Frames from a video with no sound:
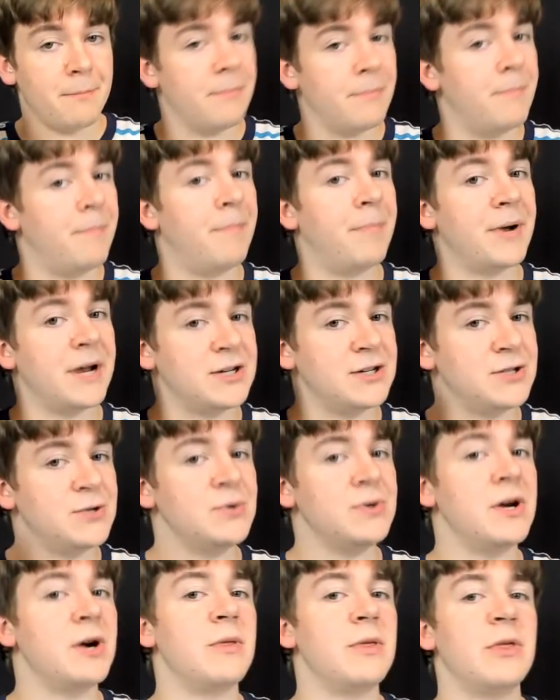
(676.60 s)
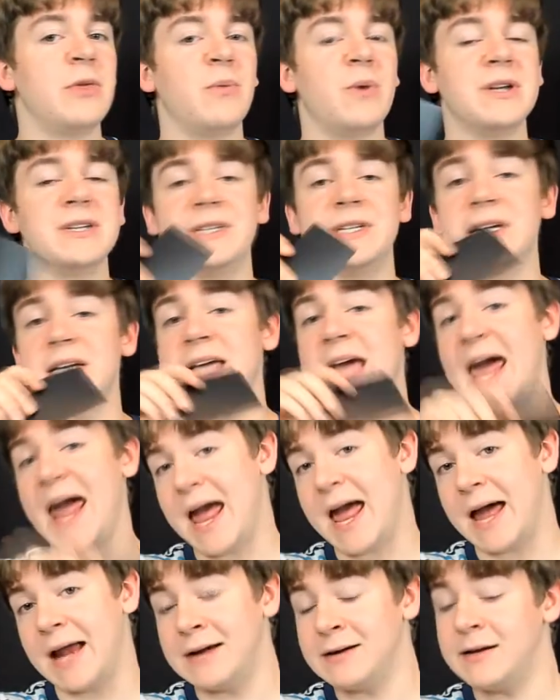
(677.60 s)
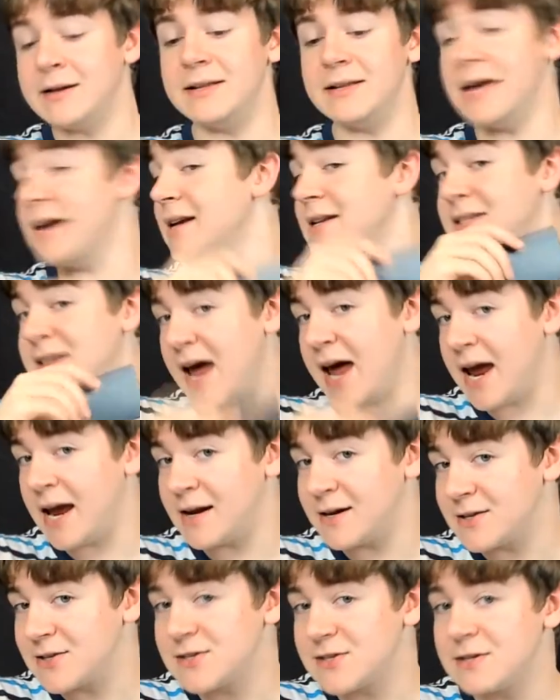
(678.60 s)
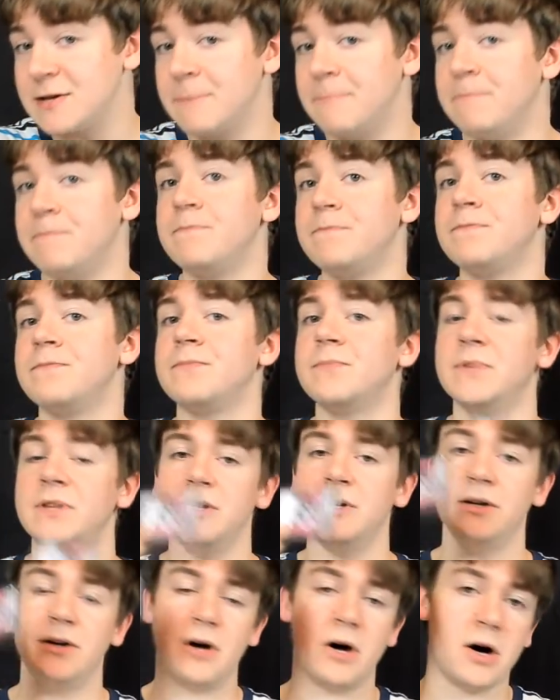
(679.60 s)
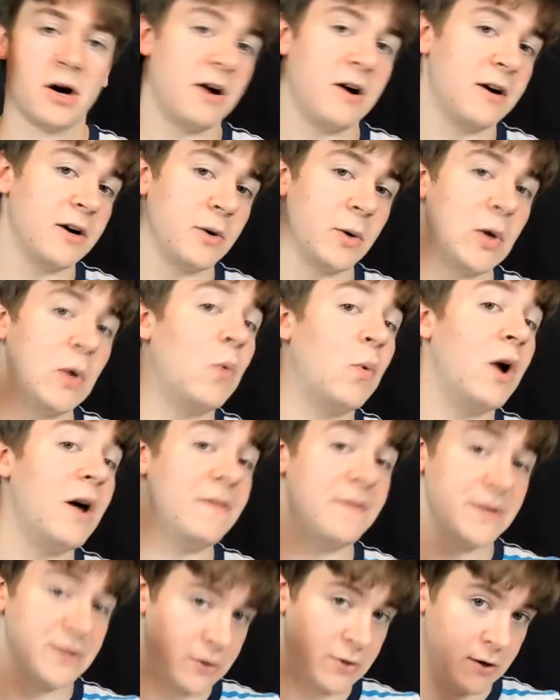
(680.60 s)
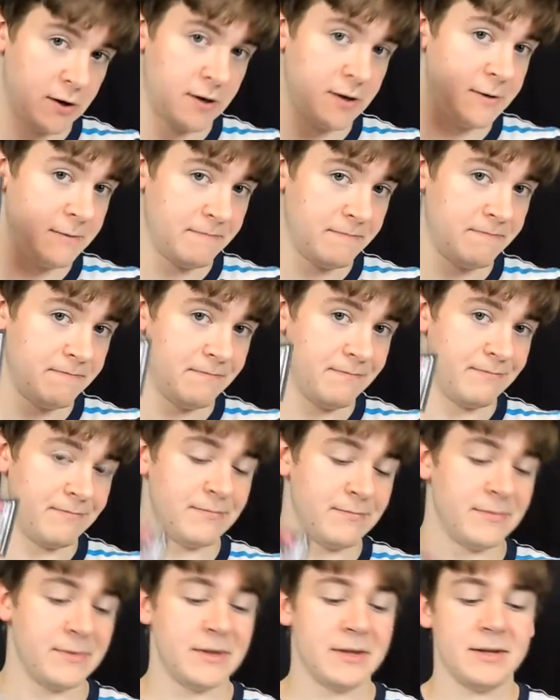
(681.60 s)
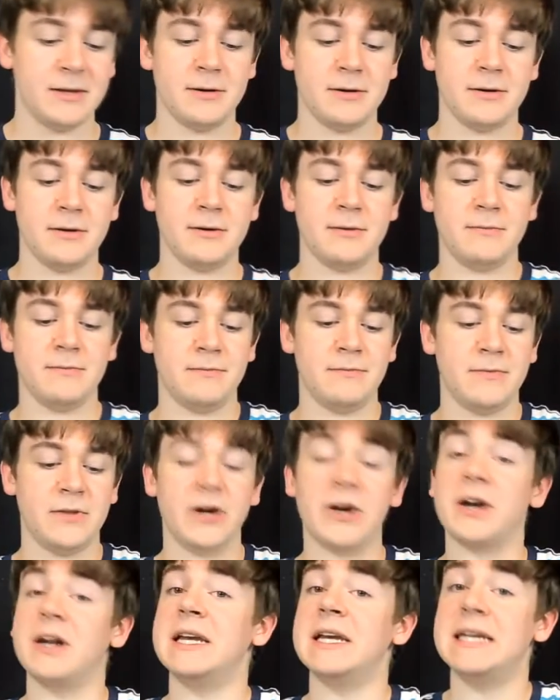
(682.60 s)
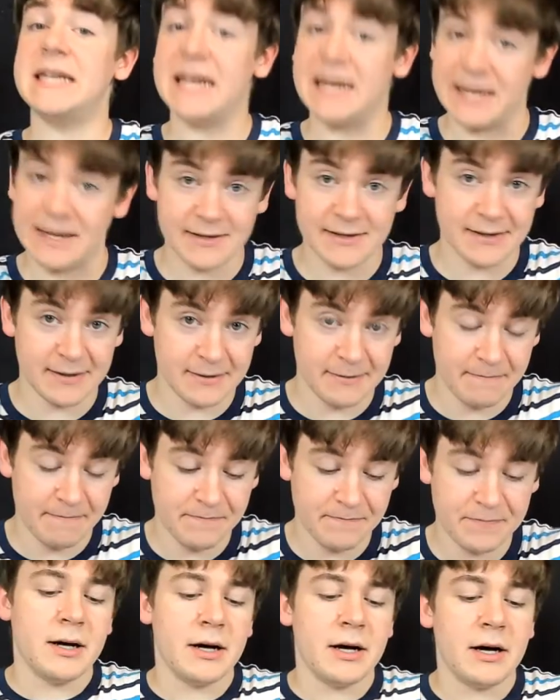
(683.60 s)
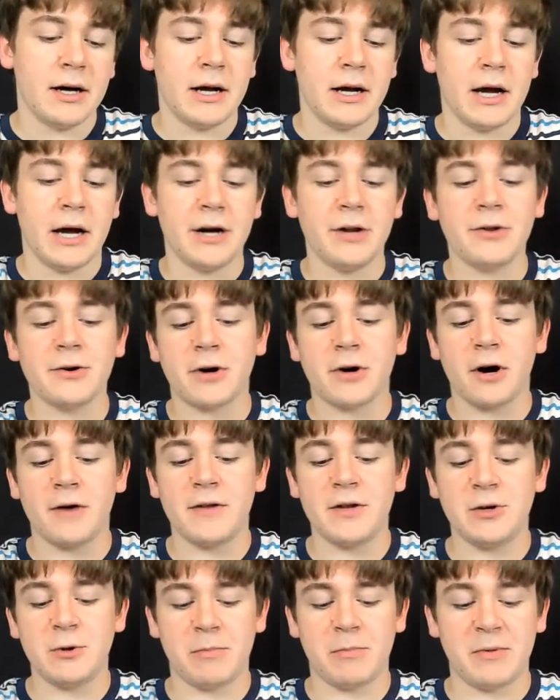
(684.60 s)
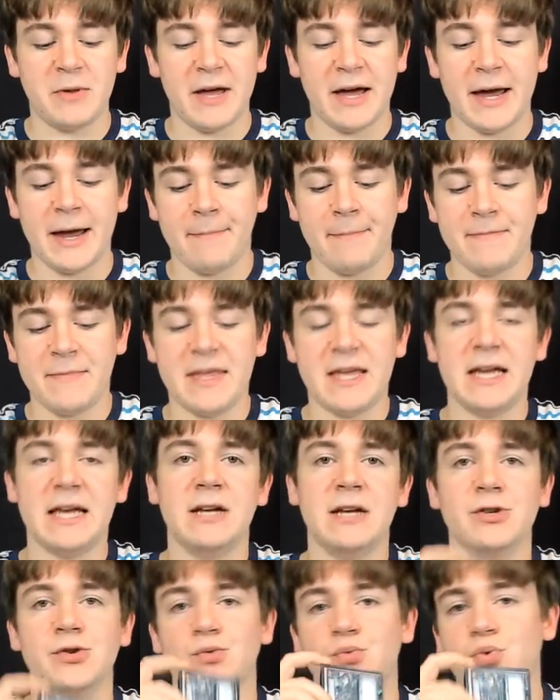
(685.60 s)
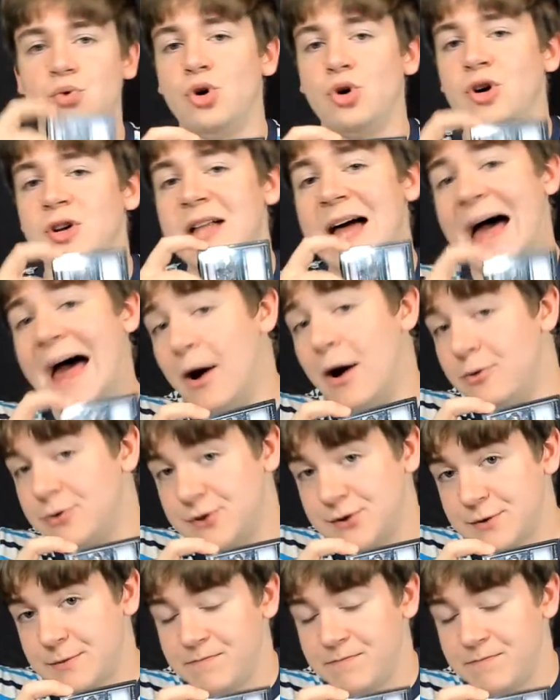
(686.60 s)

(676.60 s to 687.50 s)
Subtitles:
but I do know that the ones that can, like tanks, are going to want this card. They're going to need it. Another card that you play is Roll Out.